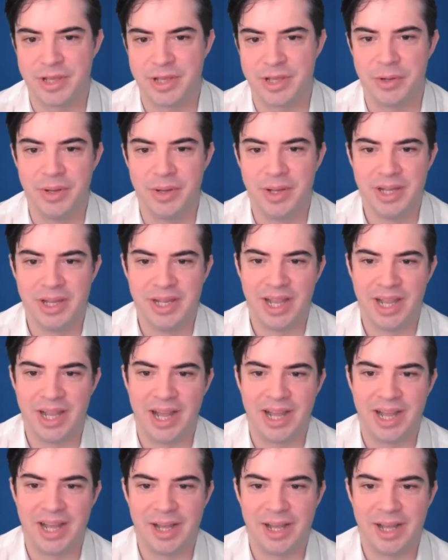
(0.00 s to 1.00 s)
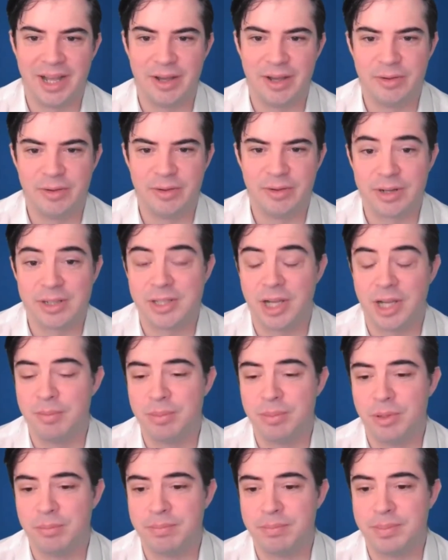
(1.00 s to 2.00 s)
So, for
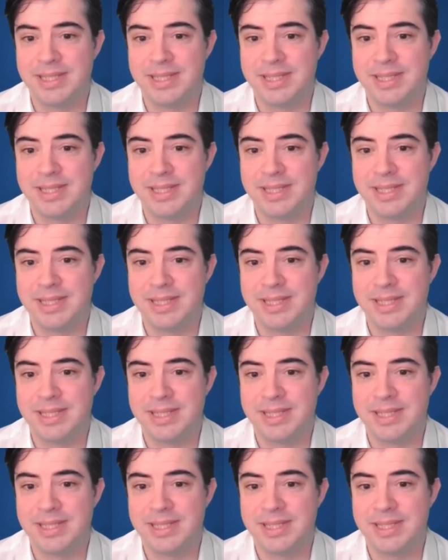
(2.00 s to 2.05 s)
example,